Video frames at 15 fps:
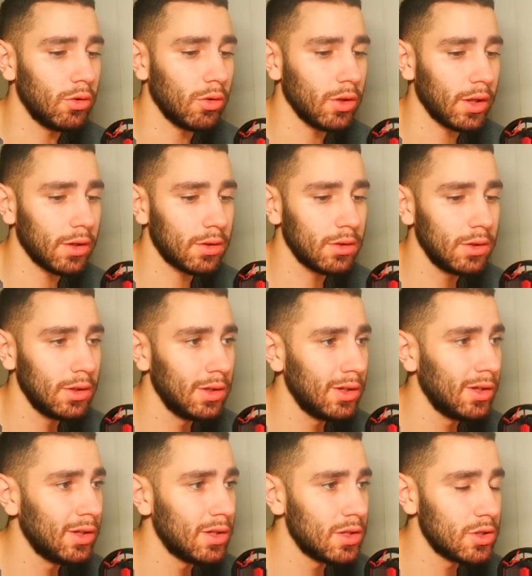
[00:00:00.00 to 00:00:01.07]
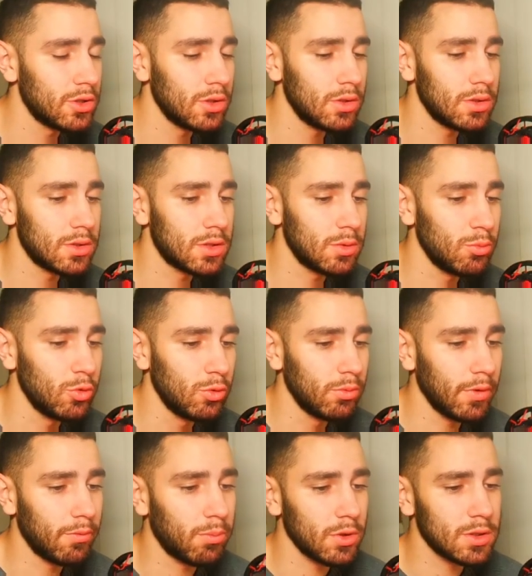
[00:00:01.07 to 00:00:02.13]
or like a Simoon
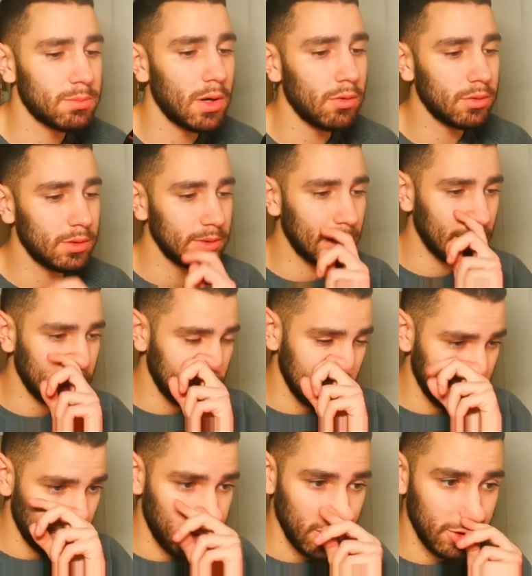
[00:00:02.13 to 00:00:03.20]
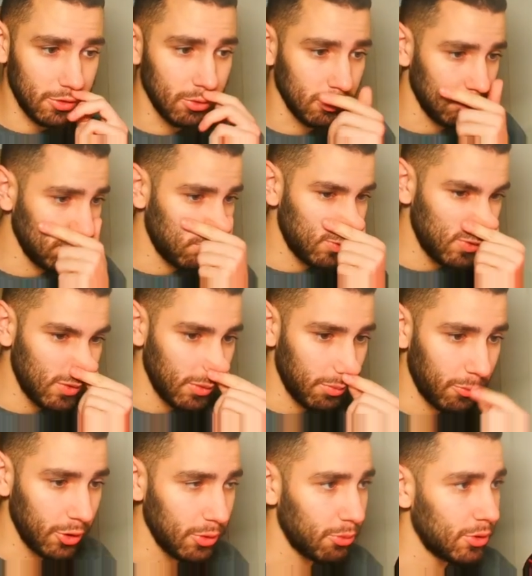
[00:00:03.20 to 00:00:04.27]
with Prosperity, then that's pretty cool.
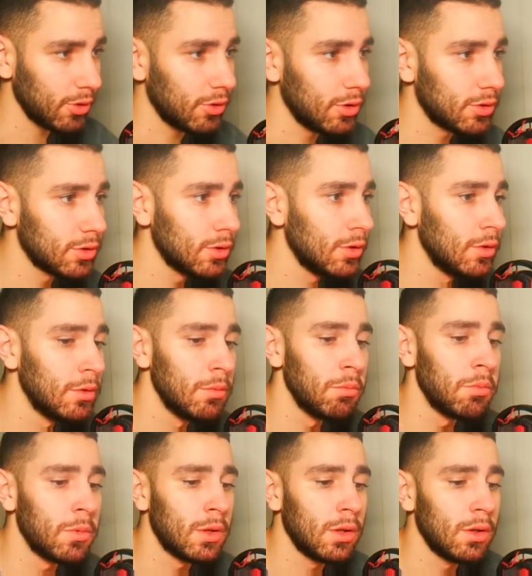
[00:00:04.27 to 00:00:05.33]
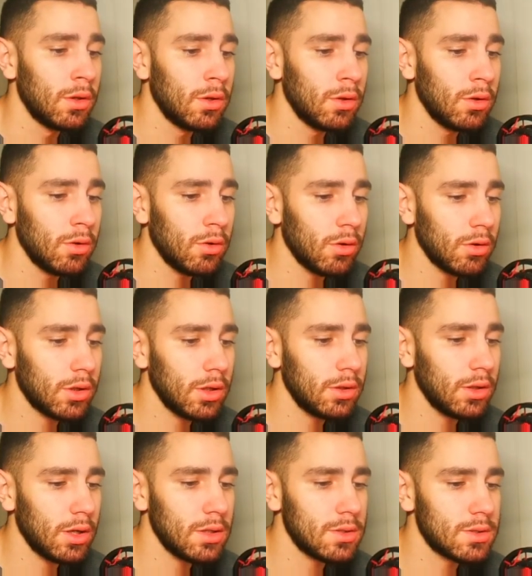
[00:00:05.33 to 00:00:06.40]
Pretty good. Okay,
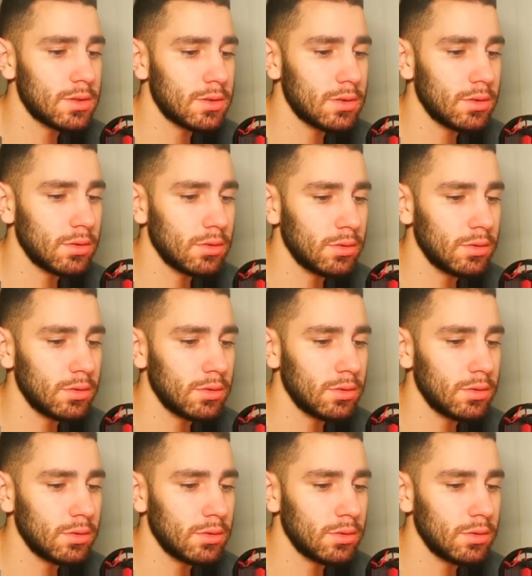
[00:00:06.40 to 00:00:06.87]
nice.